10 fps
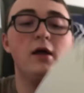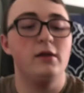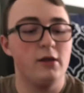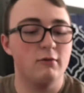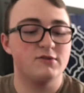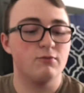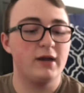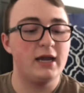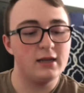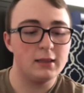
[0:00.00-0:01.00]
notes
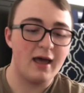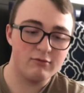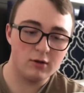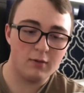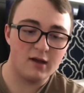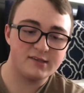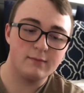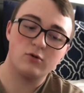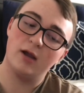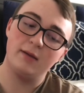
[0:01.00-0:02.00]
read, lavender
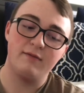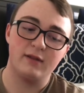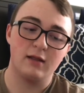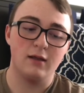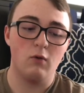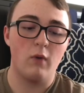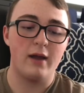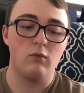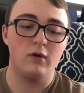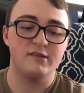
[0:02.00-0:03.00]
blossom, creamy vanilla,
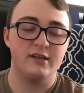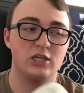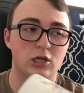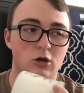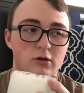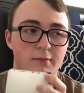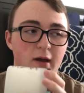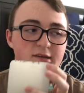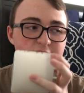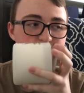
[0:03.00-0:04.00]
white woods, and sugared
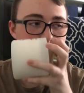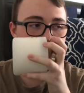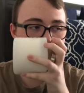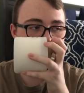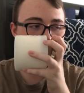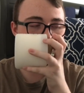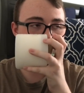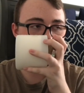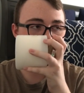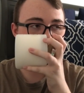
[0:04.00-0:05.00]
musk.
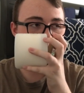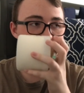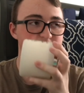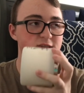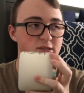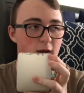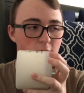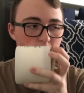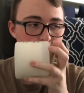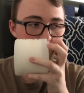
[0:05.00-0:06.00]

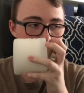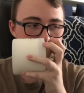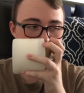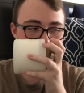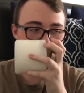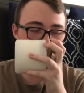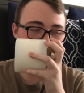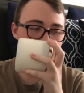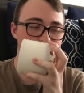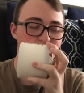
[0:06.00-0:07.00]
So,
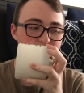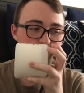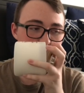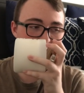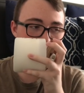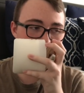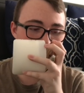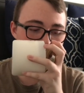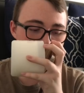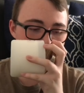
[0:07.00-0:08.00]
Lavender Vanilla
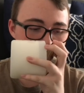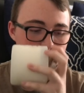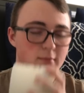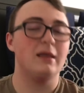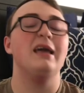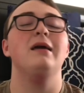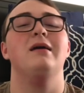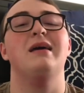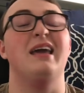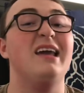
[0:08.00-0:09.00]

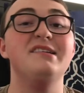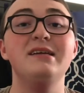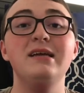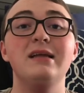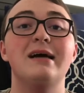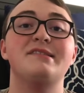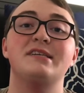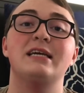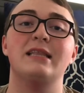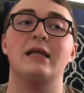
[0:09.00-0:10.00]
isn't a
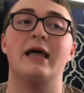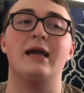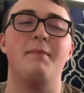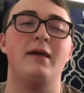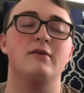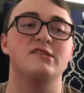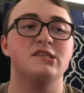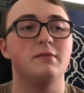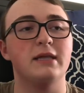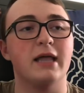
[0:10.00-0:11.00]
scent that, like, appeals
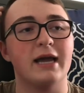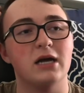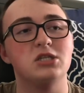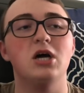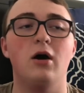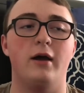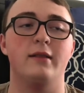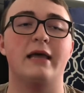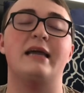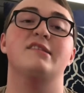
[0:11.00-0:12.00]
to me, like, a ton.
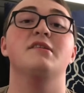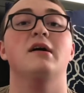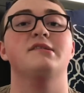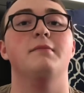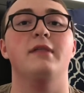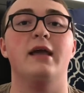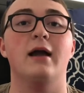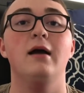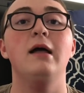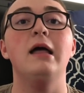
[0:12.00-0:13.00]
Like, it's not something